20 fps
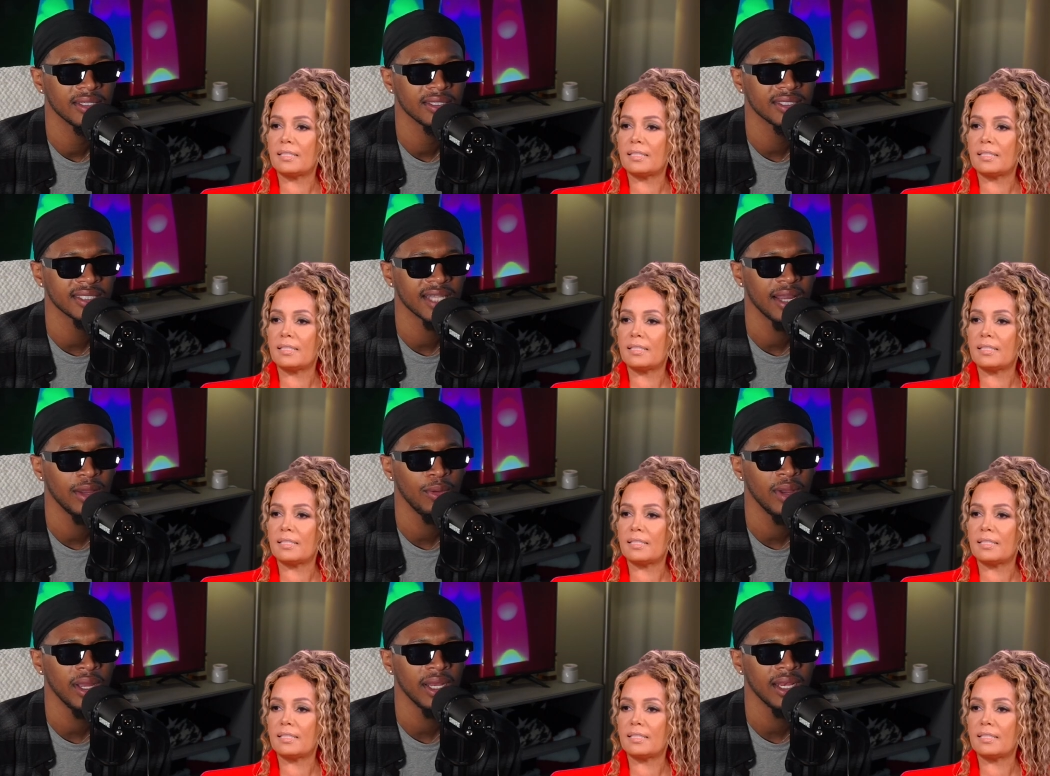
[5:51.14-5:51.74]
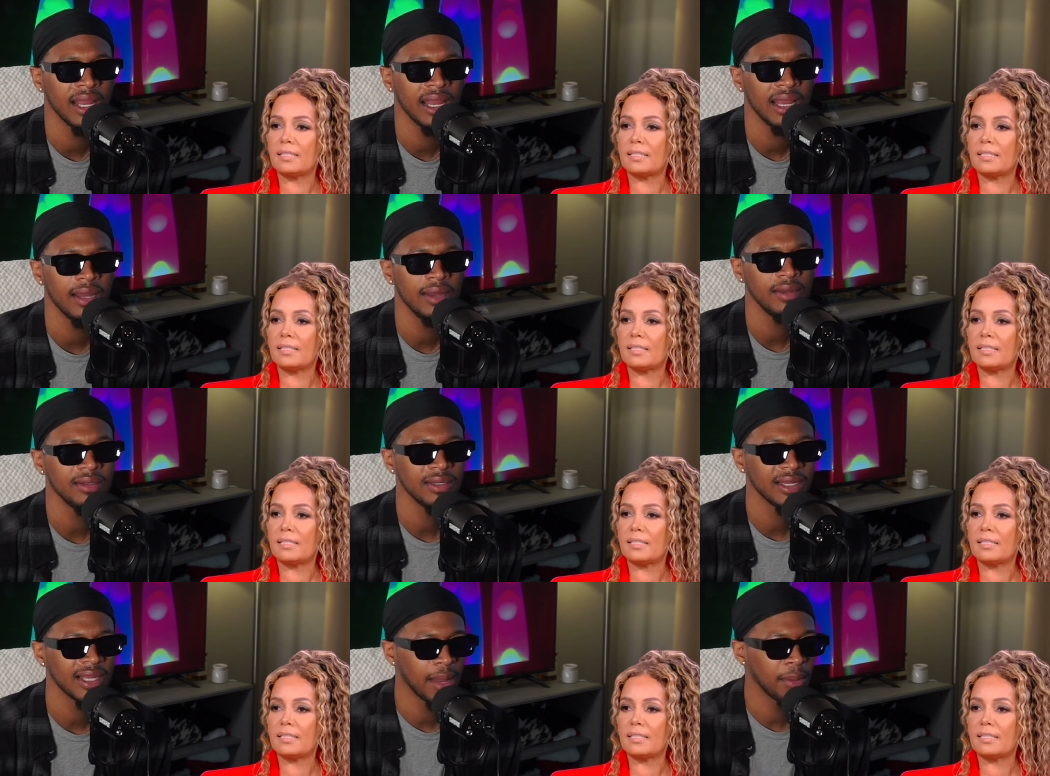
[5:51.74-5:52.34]
Speaker 1: Say what
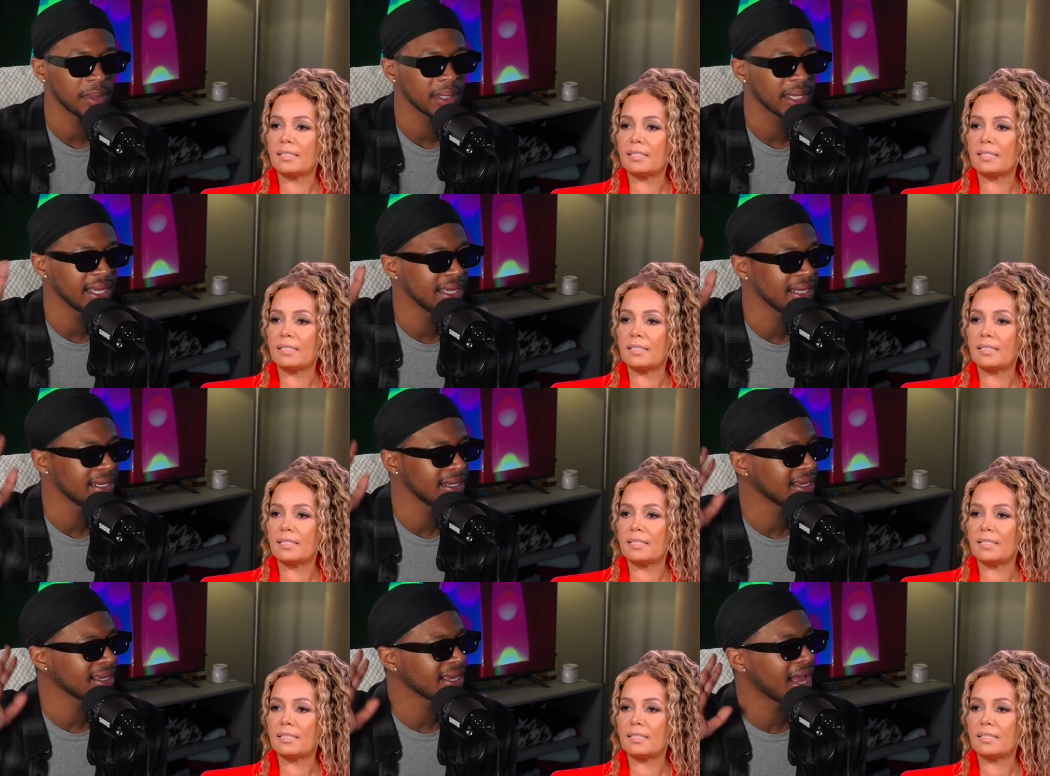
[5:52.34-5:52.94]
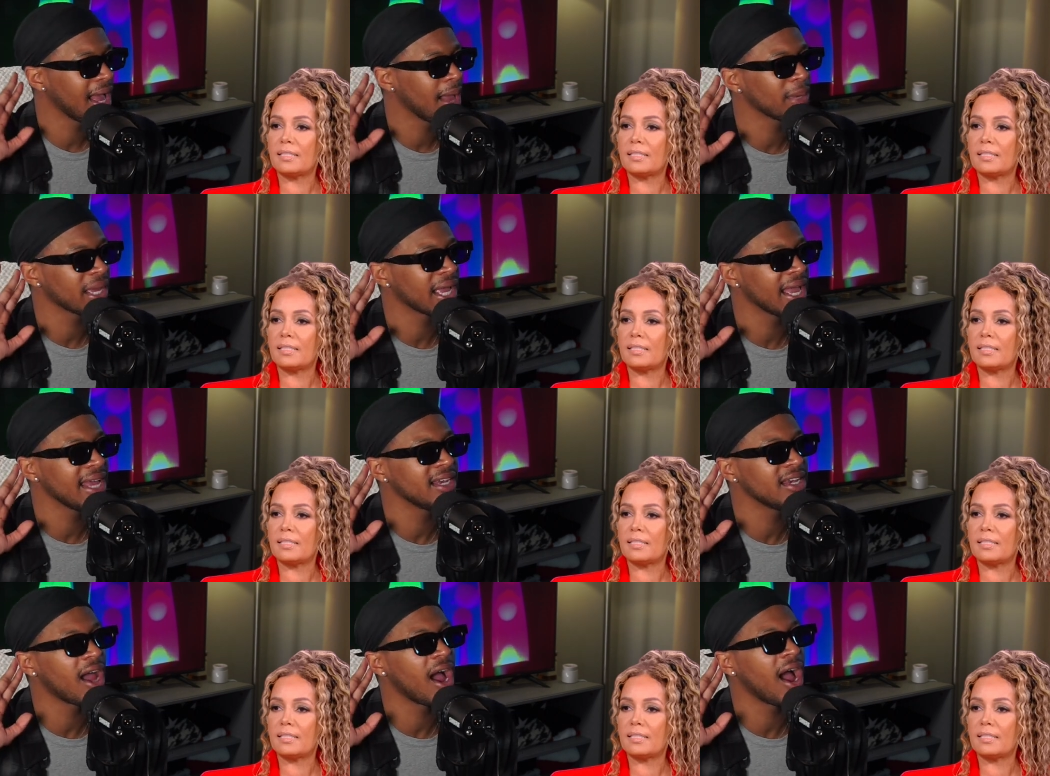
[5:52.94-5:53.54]
now? Come again. Come
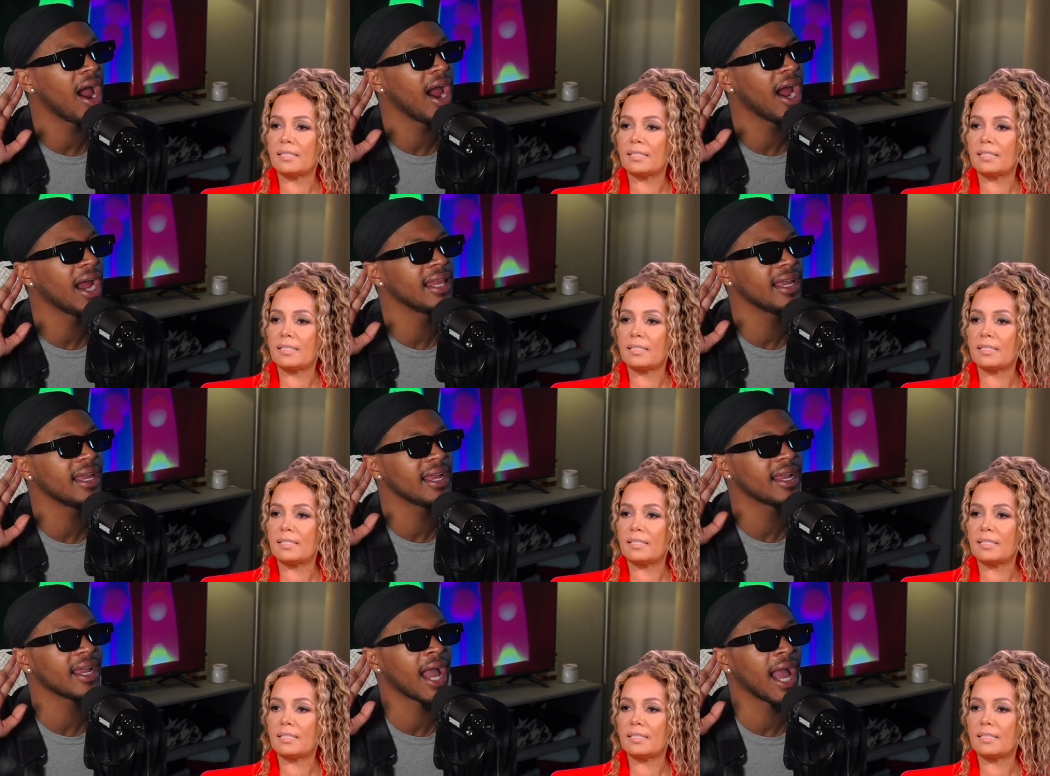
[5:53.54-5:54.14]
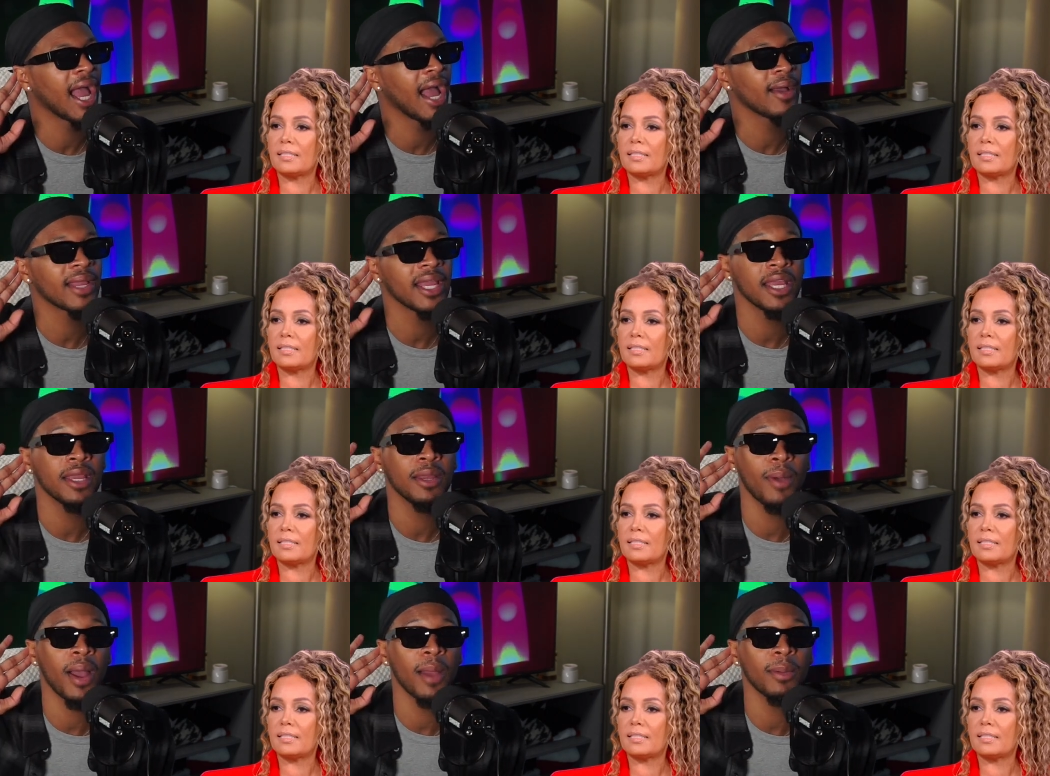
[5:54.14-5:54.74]
again, darling. How
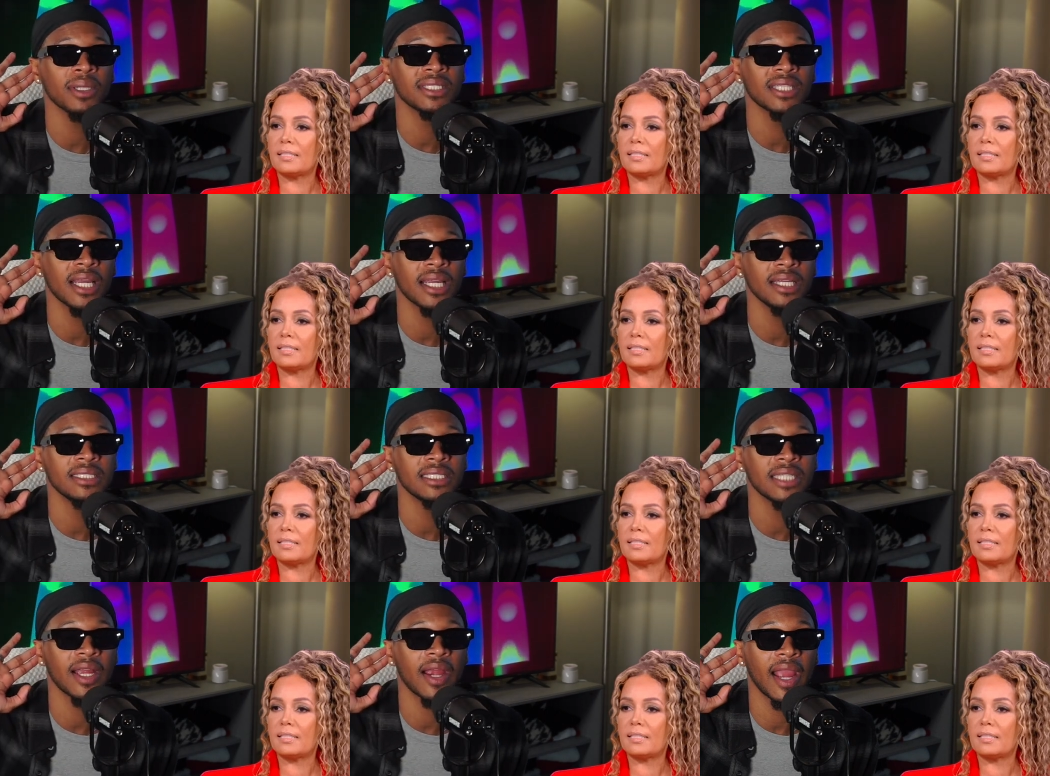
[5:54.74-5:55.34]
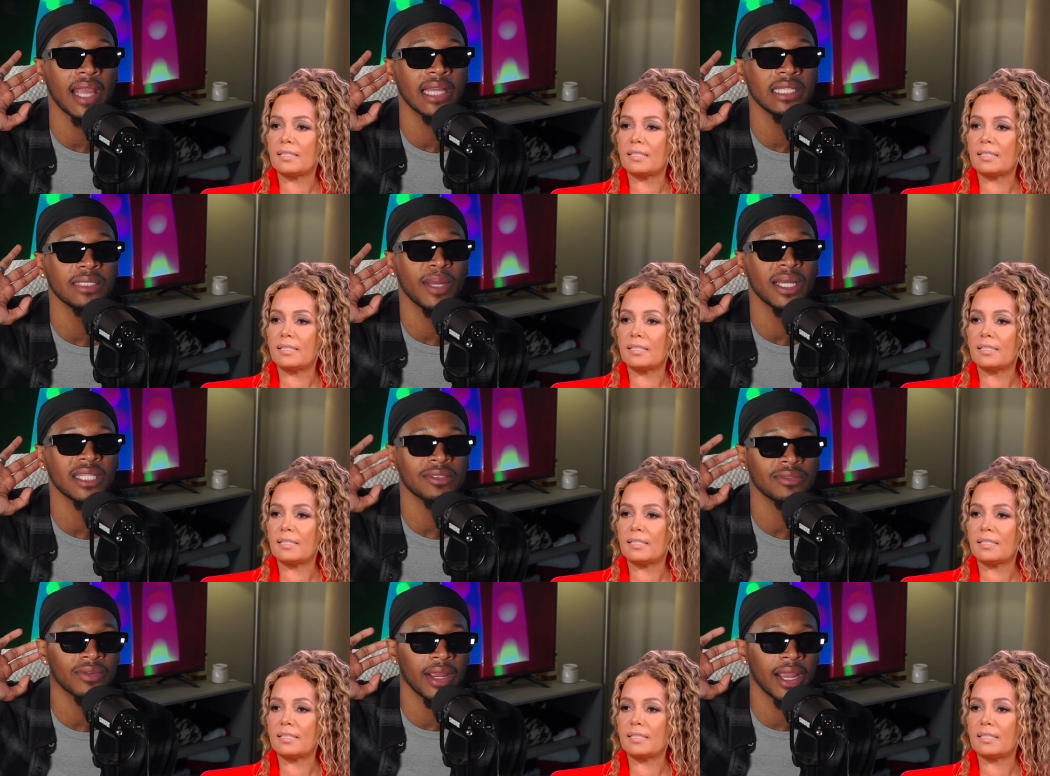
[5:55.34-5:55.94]
Kiki Palmer say Sarah Haines'
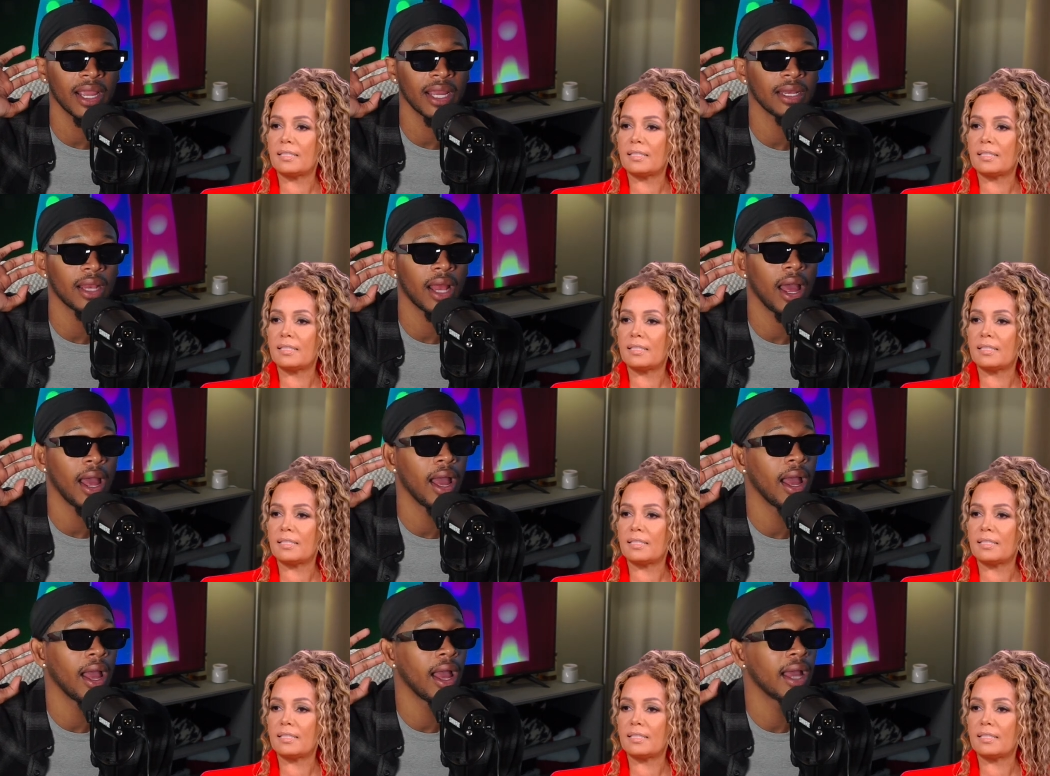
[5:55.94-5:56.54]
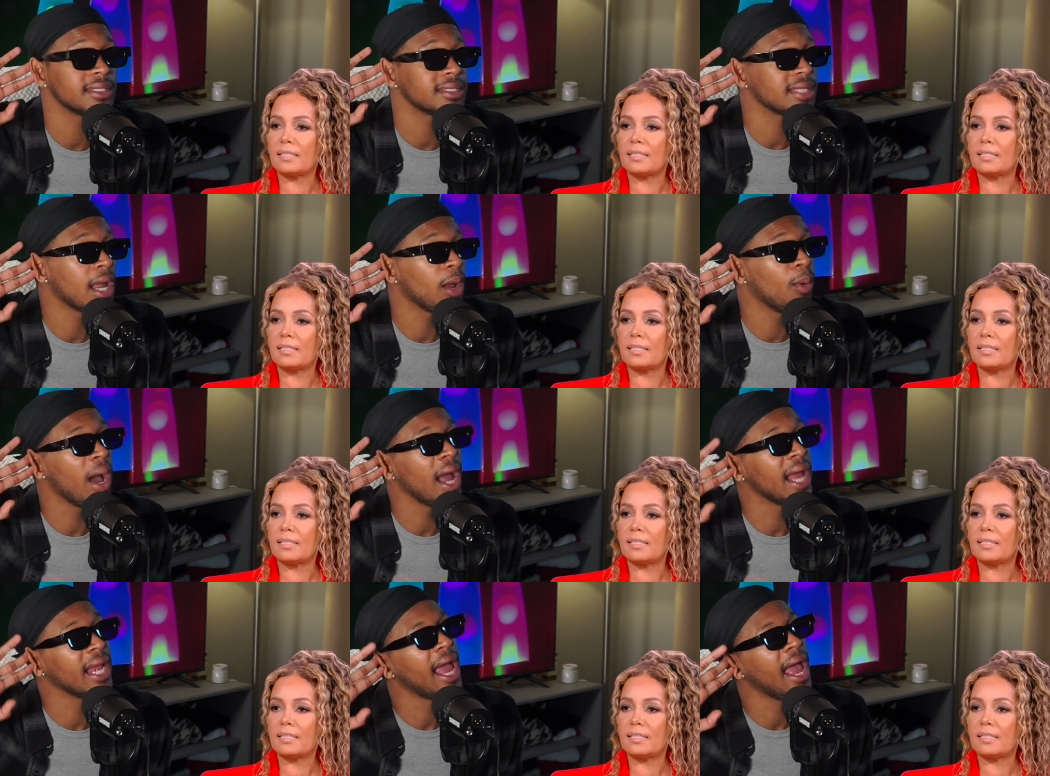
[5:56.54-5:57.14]
best friend. Uh, say
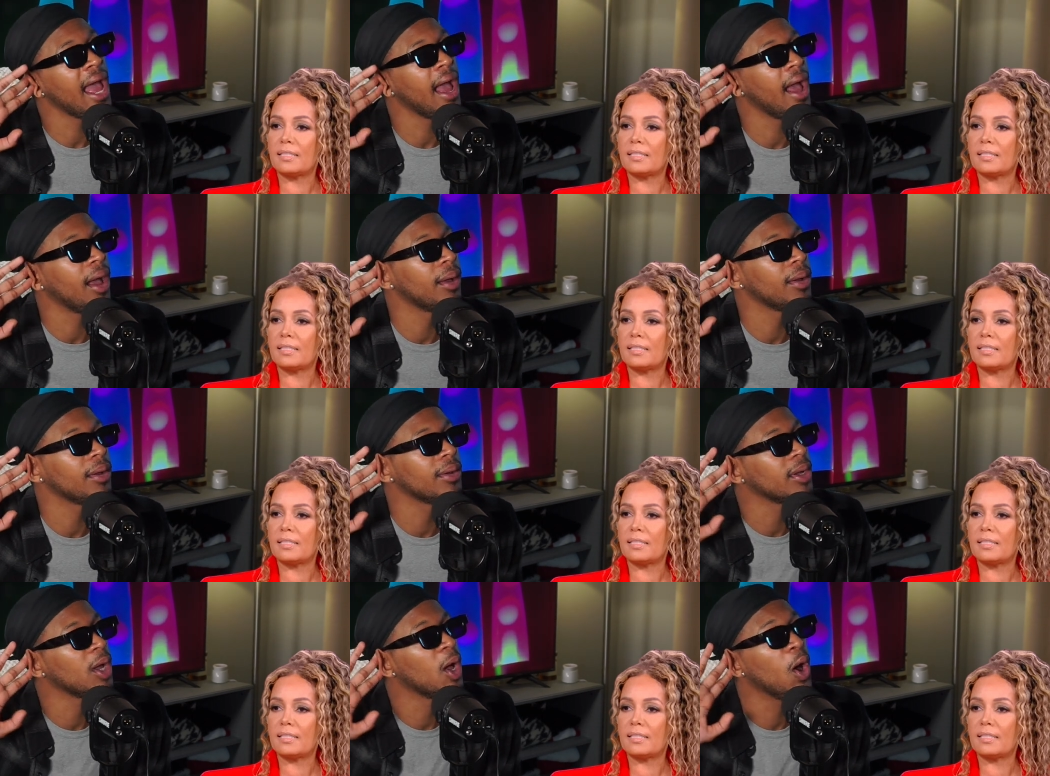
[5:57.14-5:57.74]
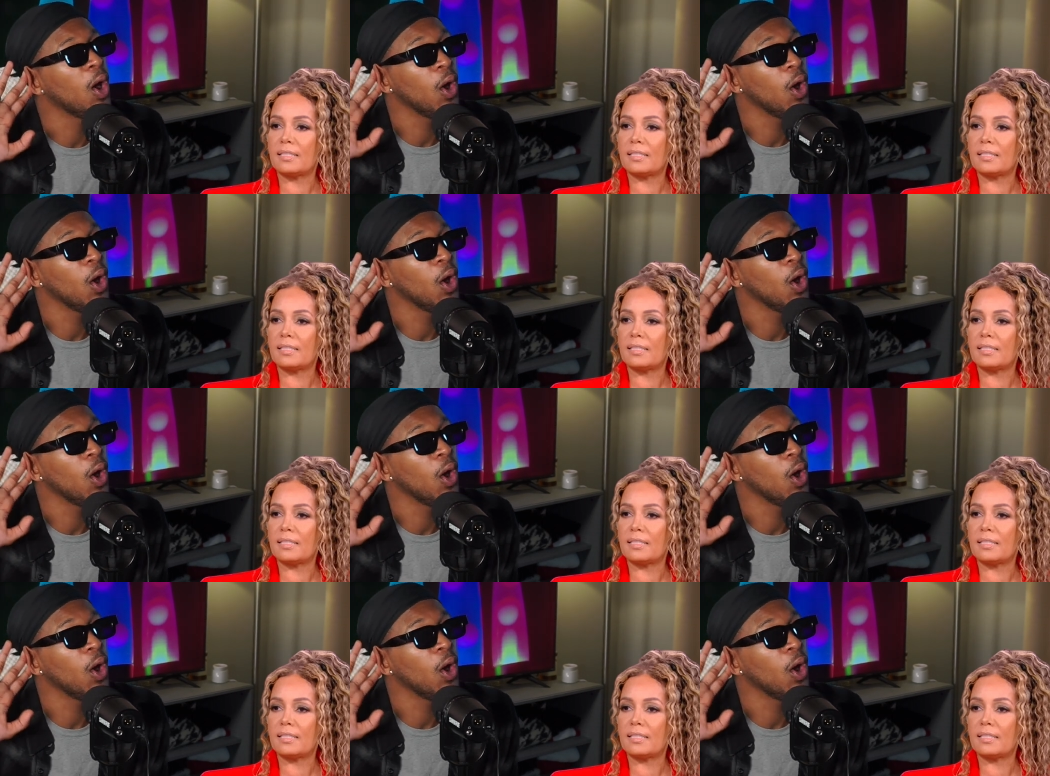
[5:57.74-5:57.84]
what now?